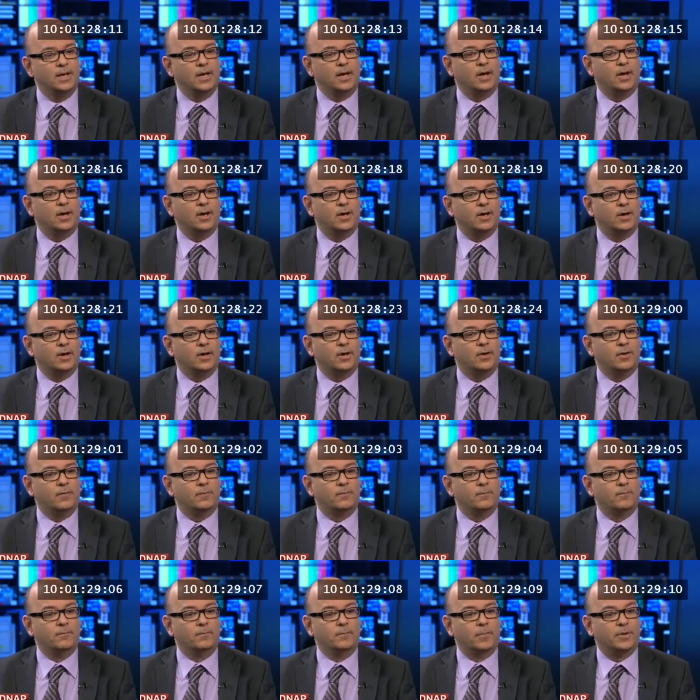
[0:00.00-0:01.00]

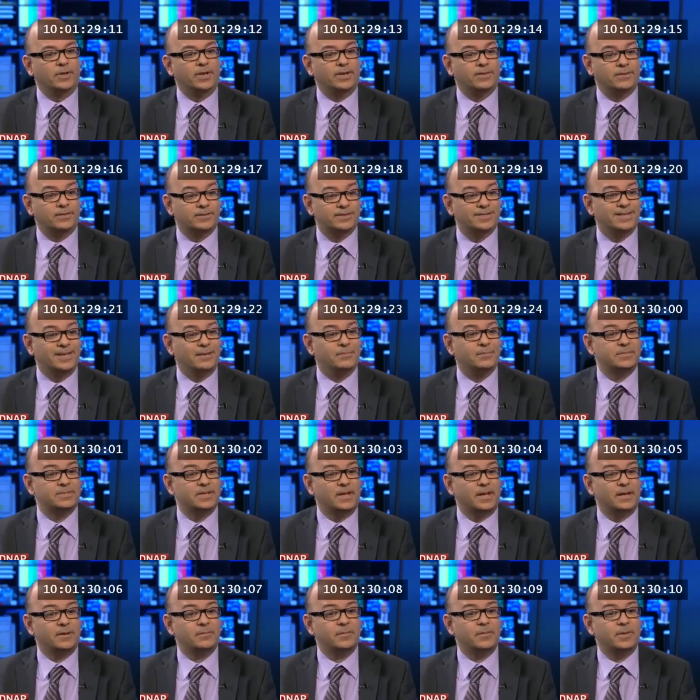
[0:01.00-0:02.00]
But at the same
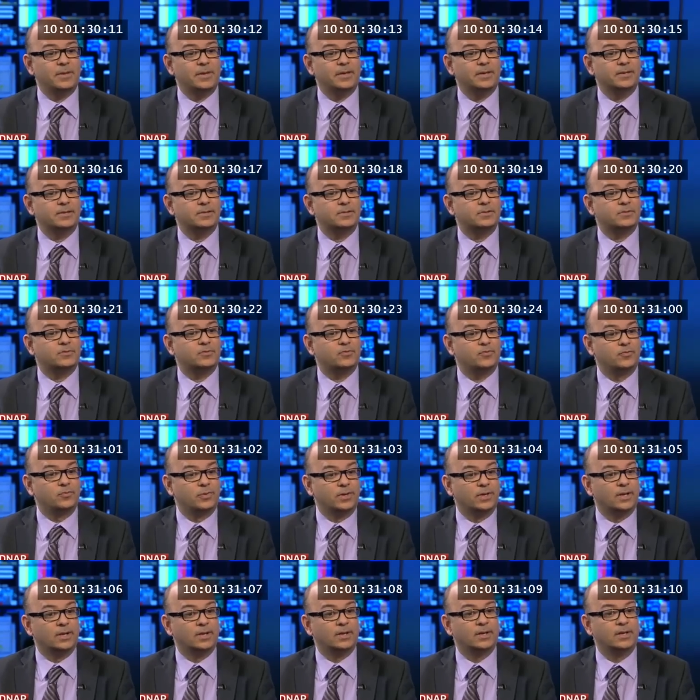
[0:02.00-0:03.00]
time, it's
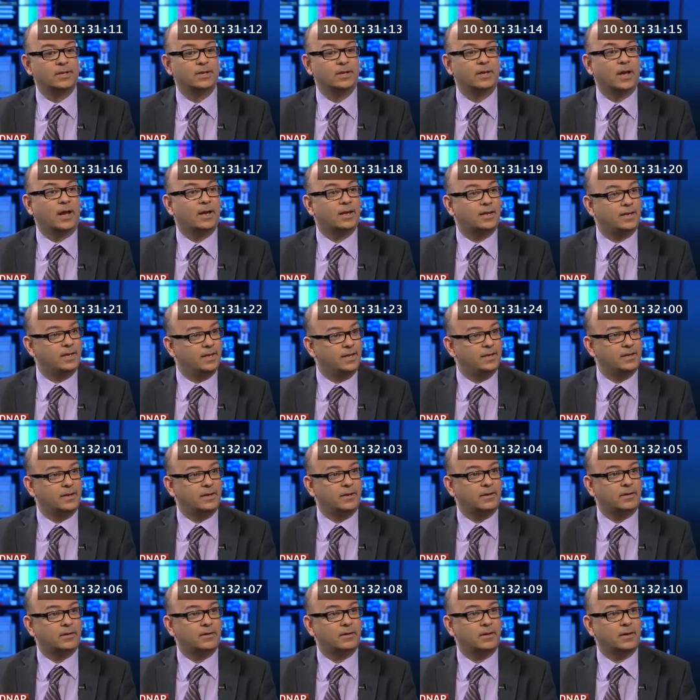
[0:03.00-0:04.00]
really
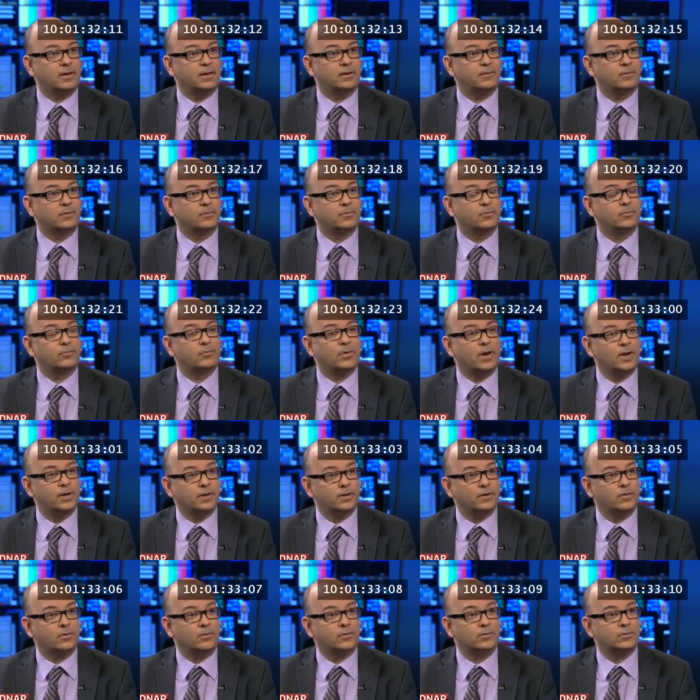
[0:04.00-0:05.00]
Al-Qaeda and the
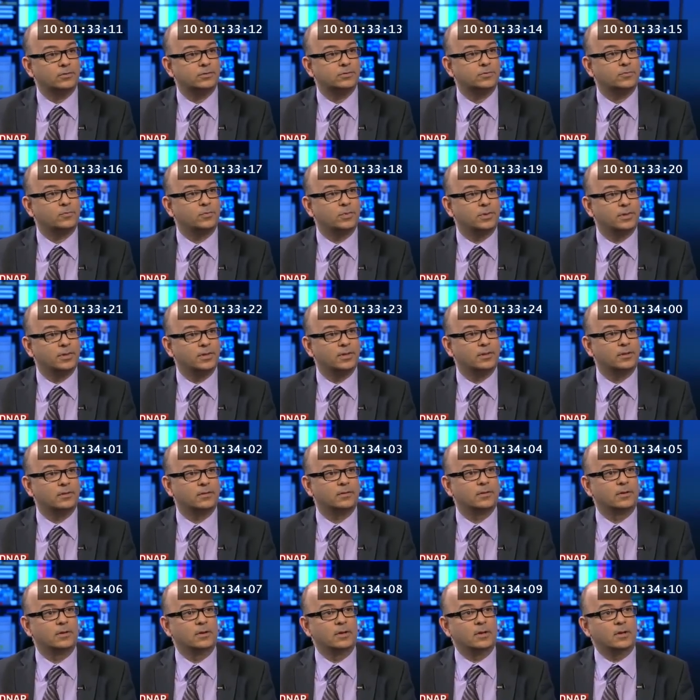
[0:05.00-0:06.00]
radicals
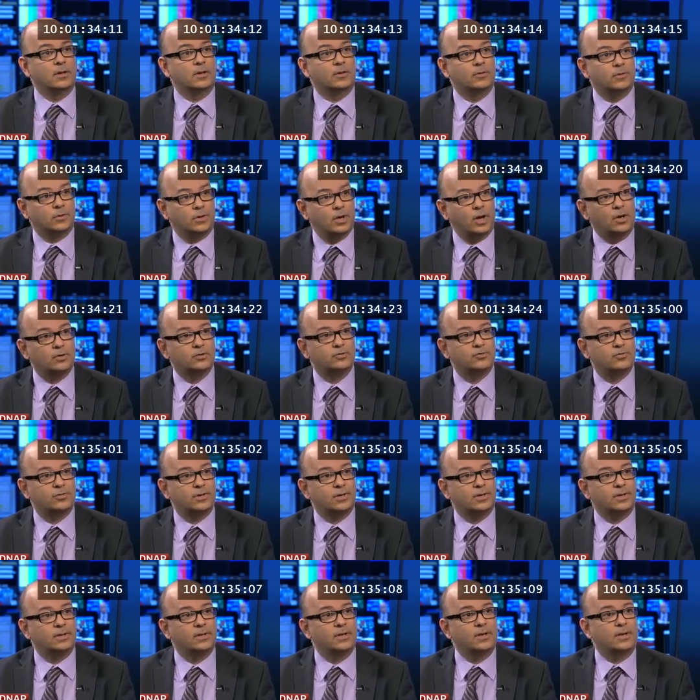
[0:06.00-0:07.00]
within the
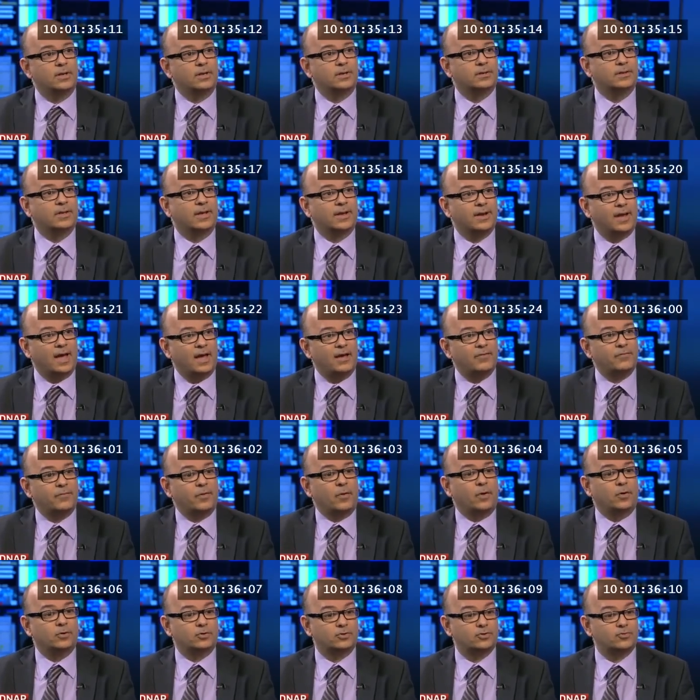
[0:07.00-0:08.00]
country that have
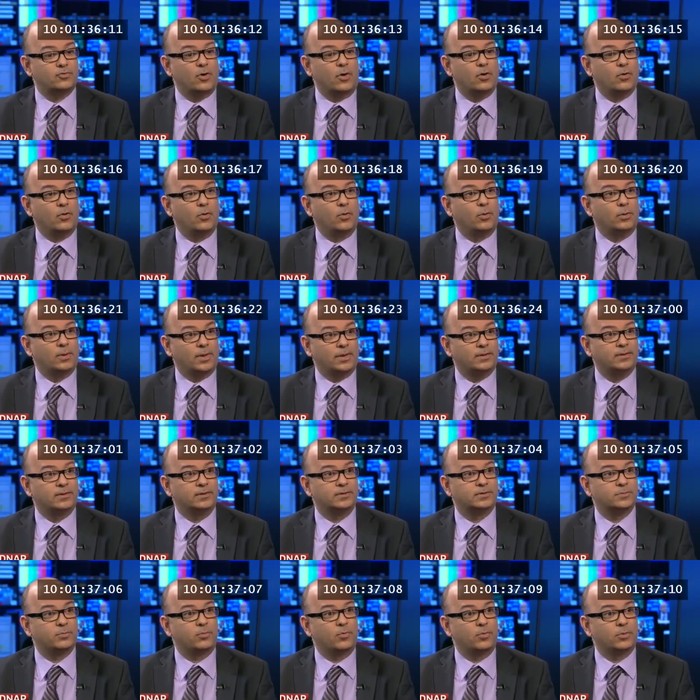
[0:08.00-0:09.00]
a stronghold at
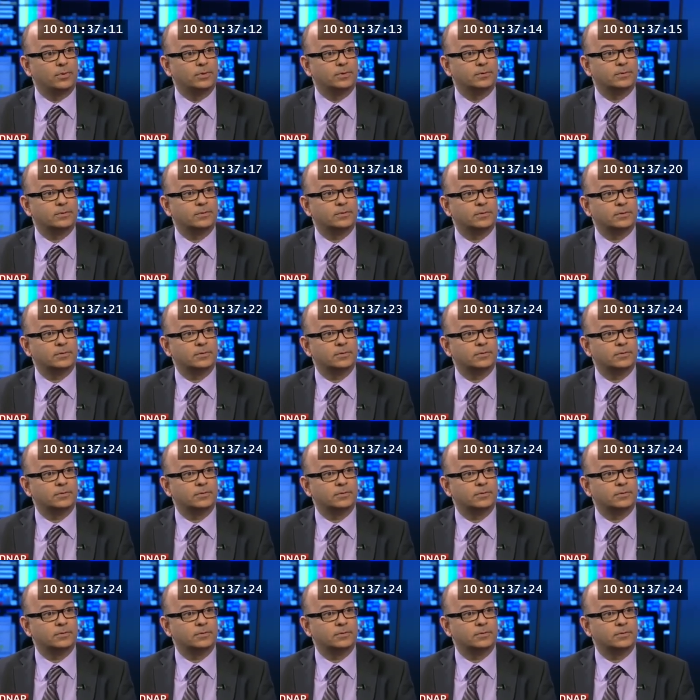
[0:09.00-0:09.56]
this point.